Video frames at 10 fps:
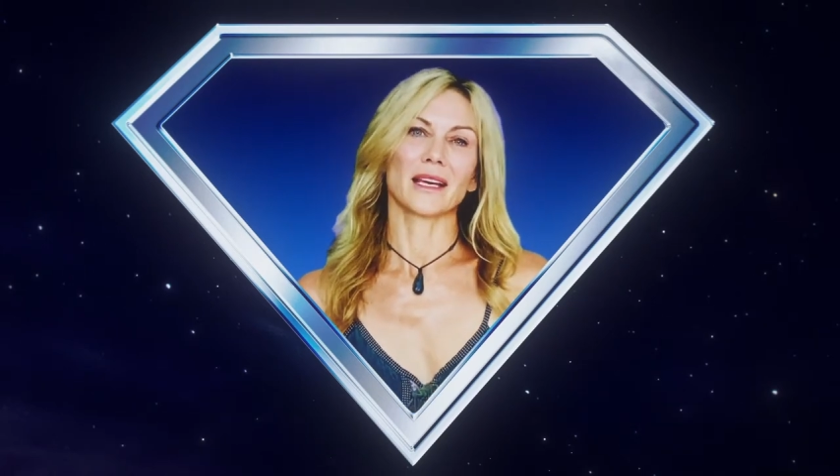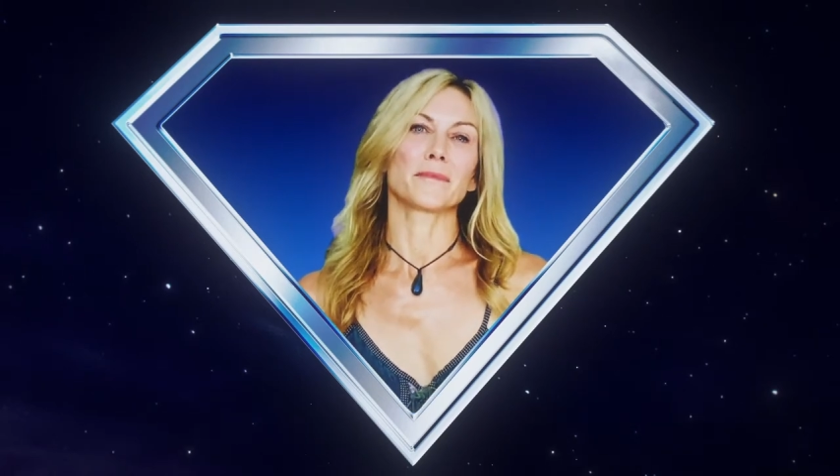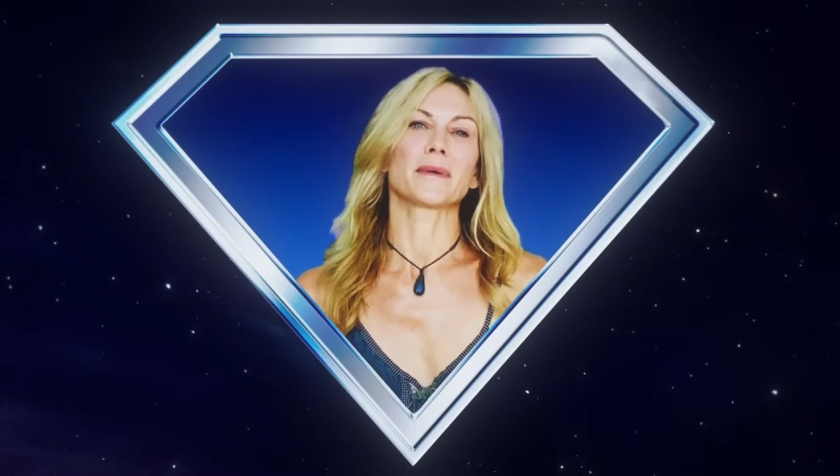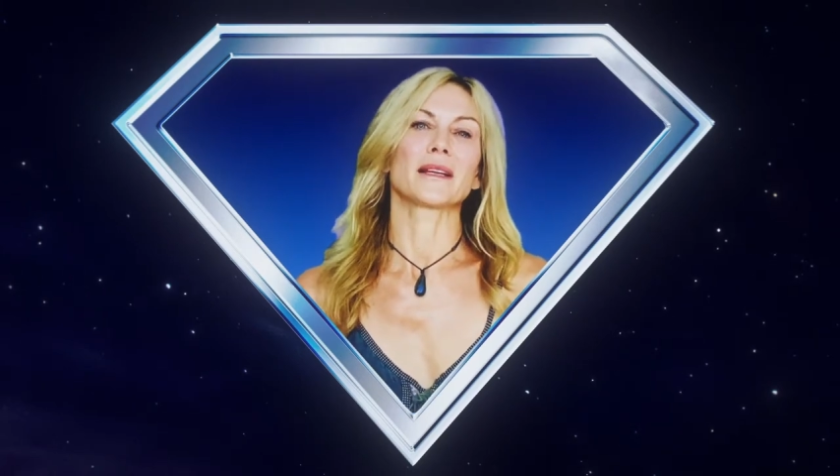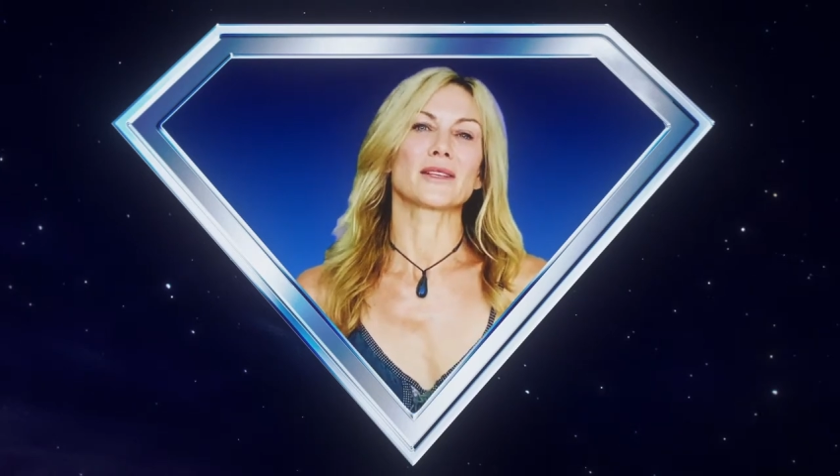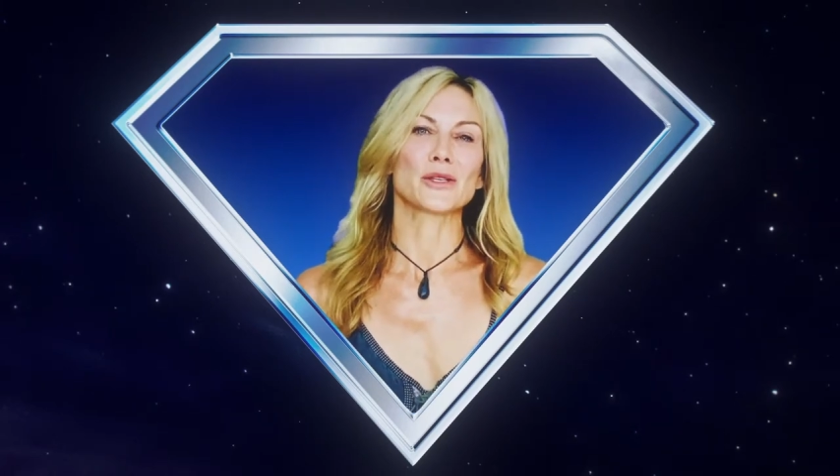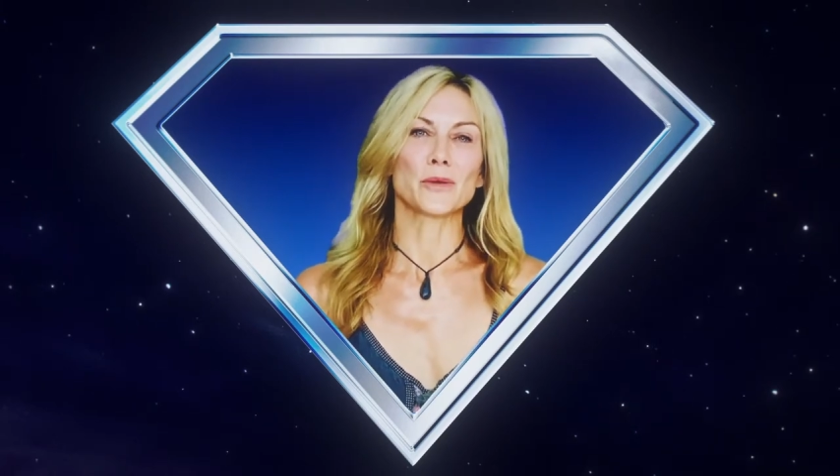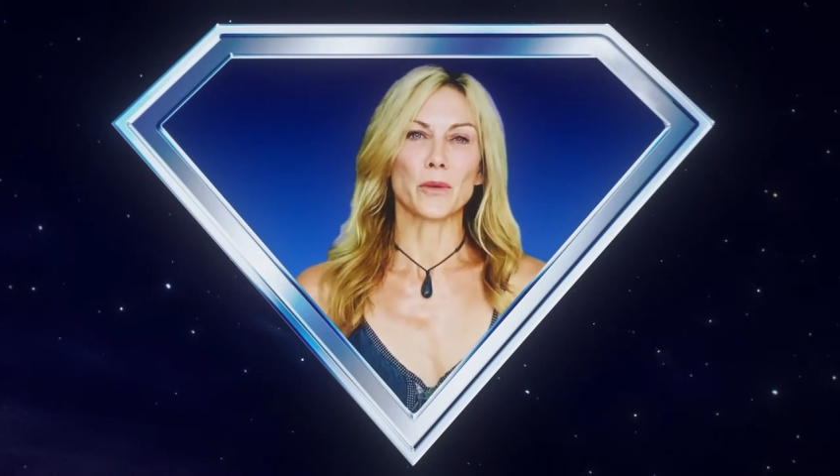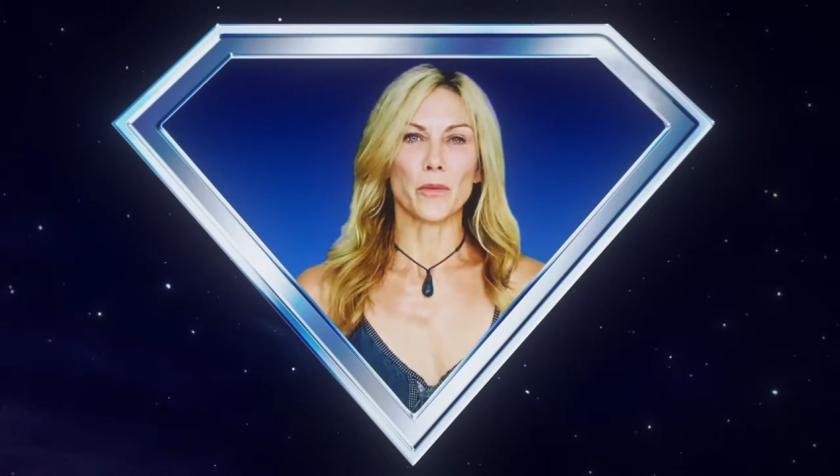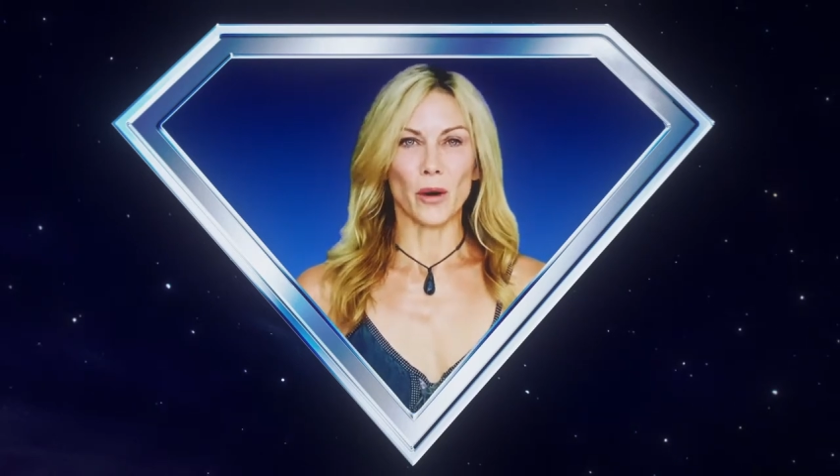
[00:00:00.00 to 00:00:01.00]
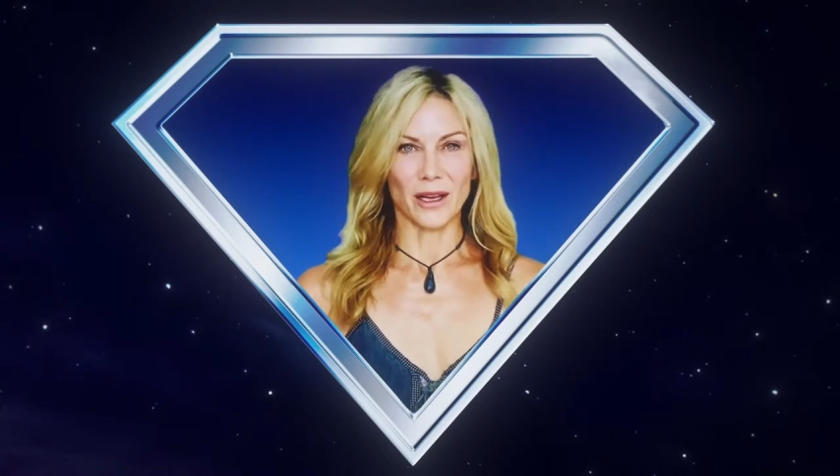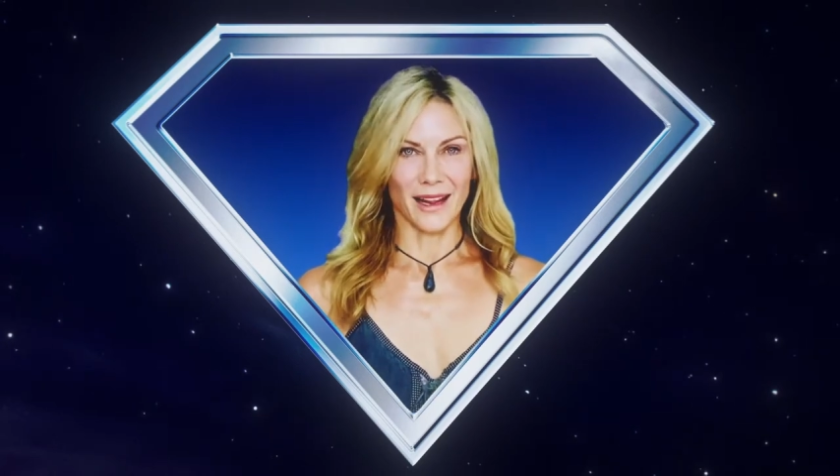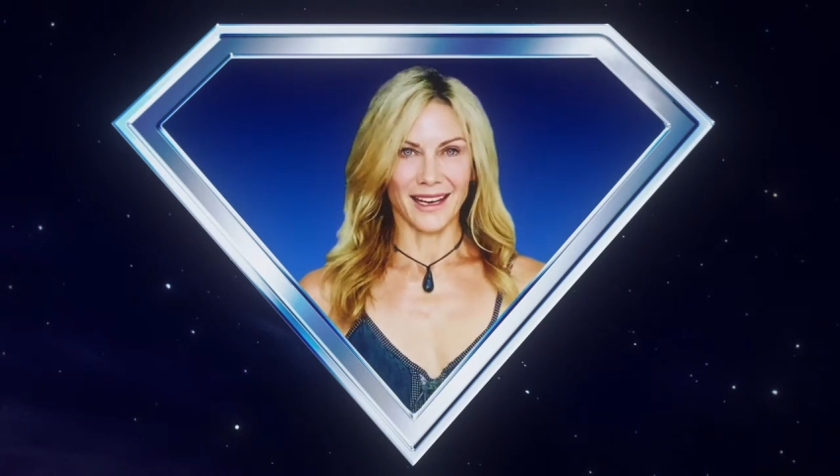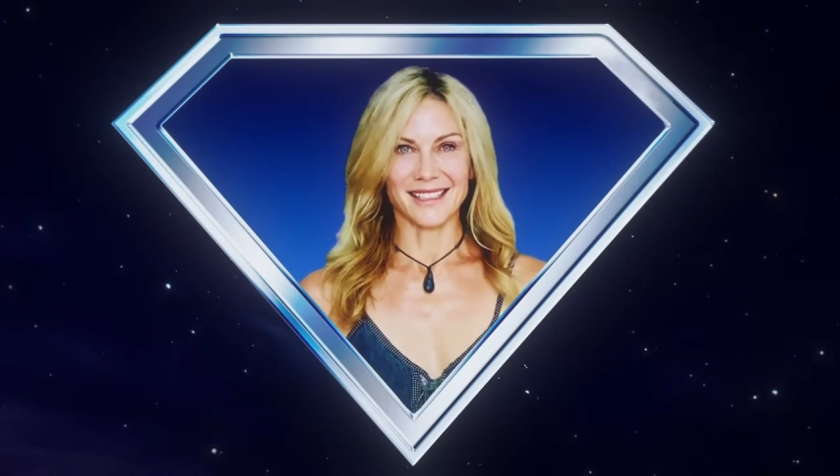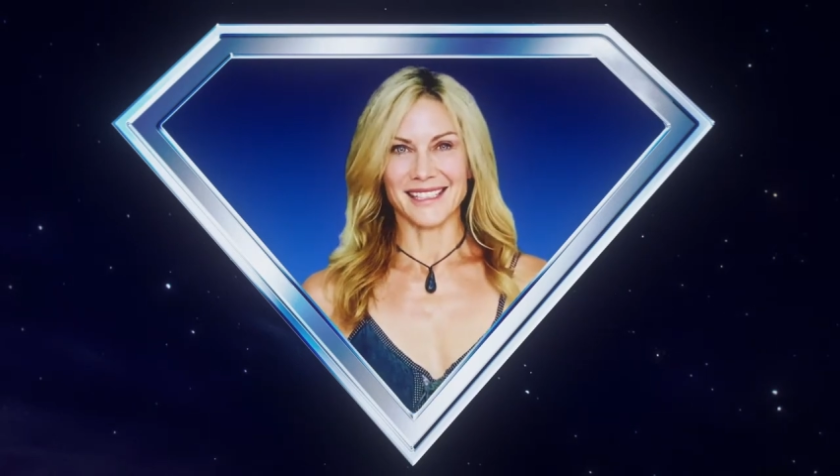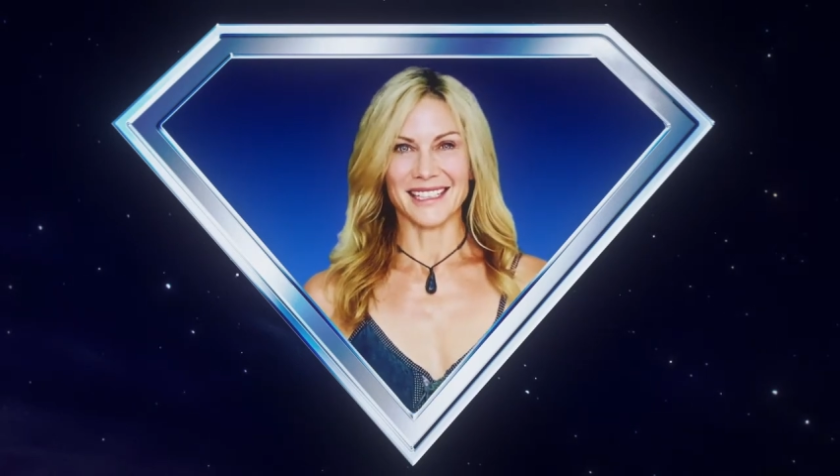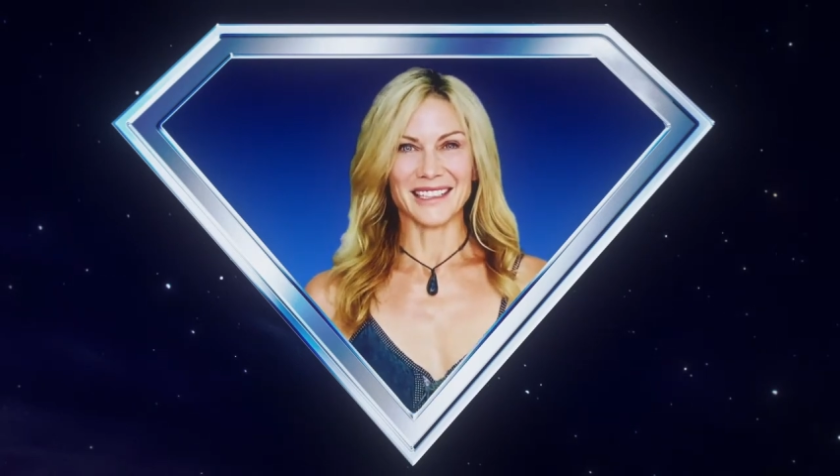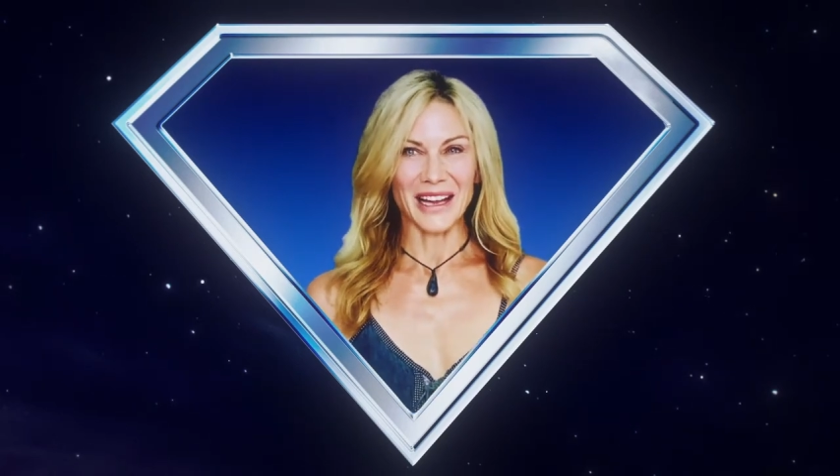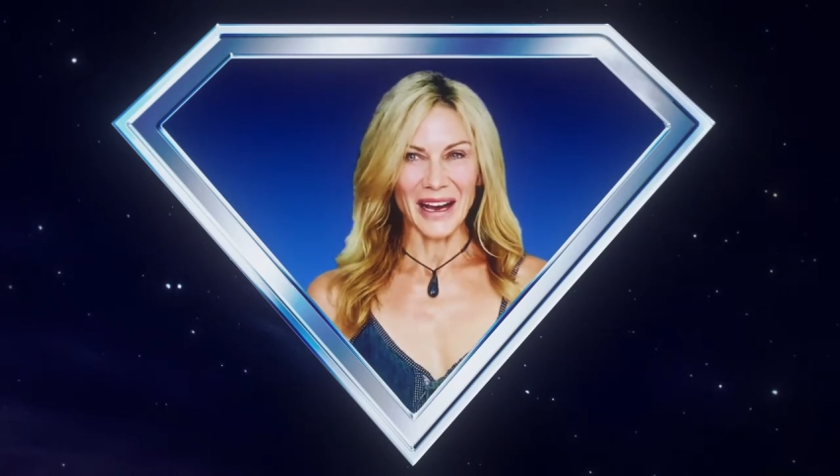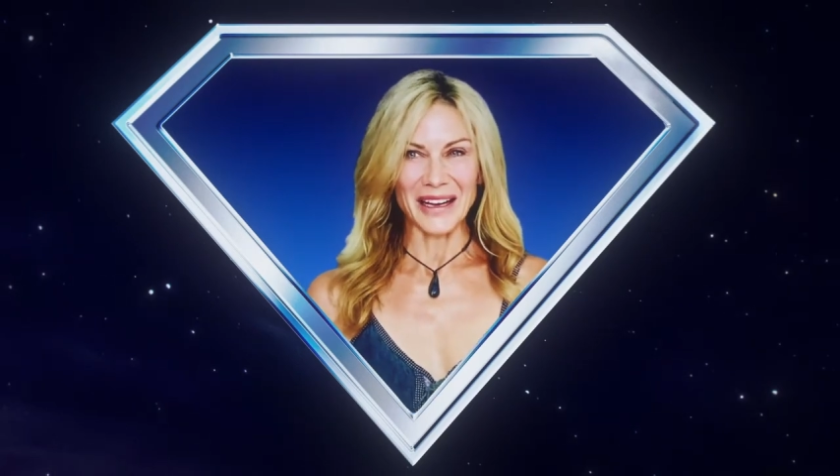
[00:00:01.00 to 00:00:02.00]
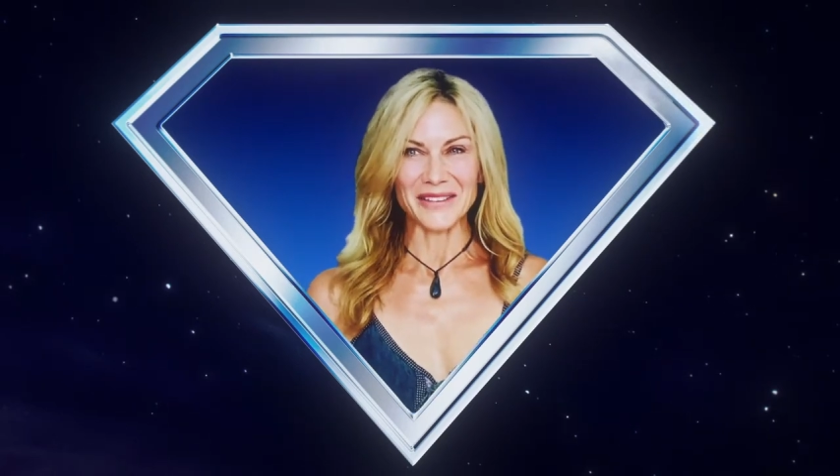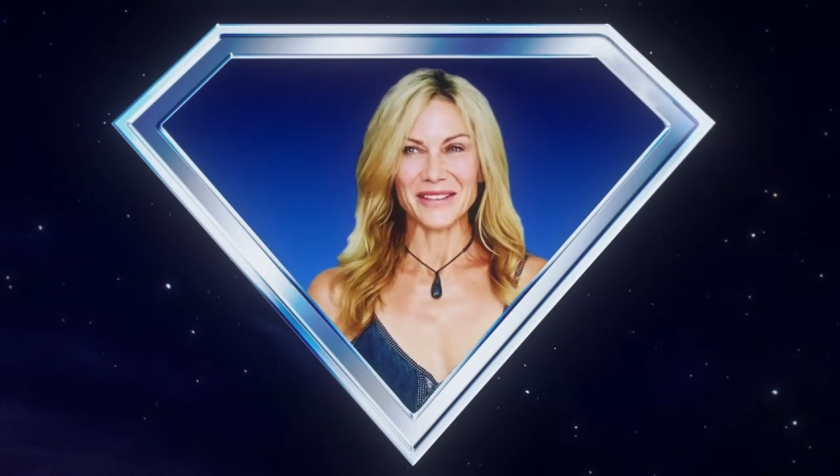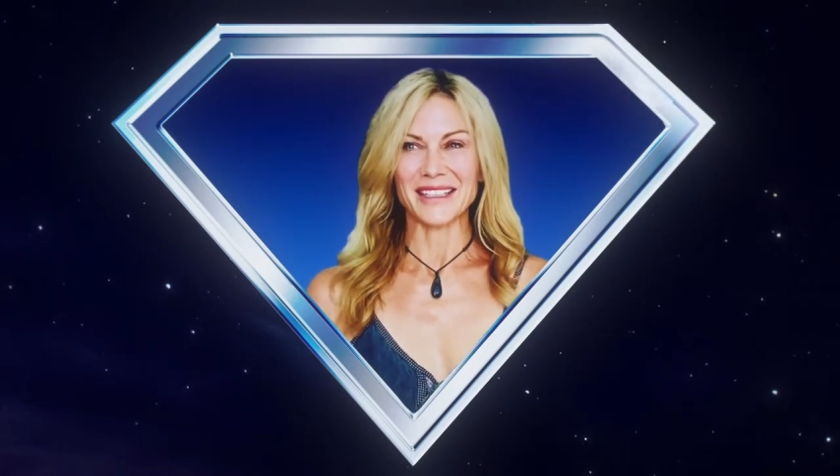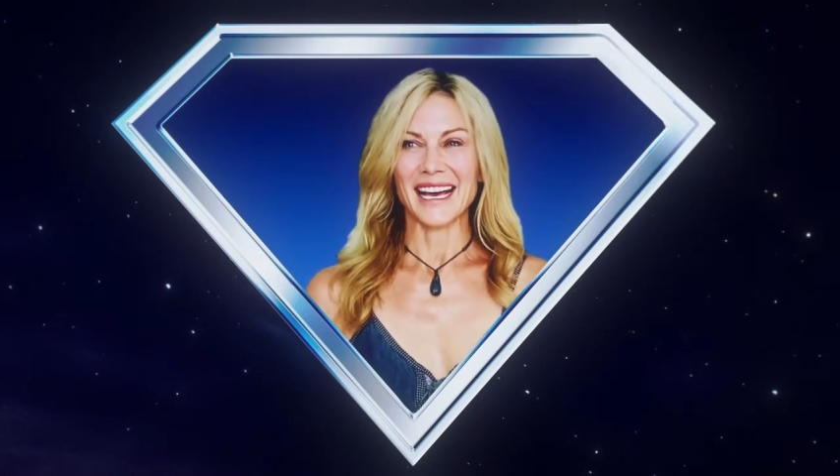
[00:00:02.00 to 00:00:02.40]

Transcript: keeping the Superboy legacy alive.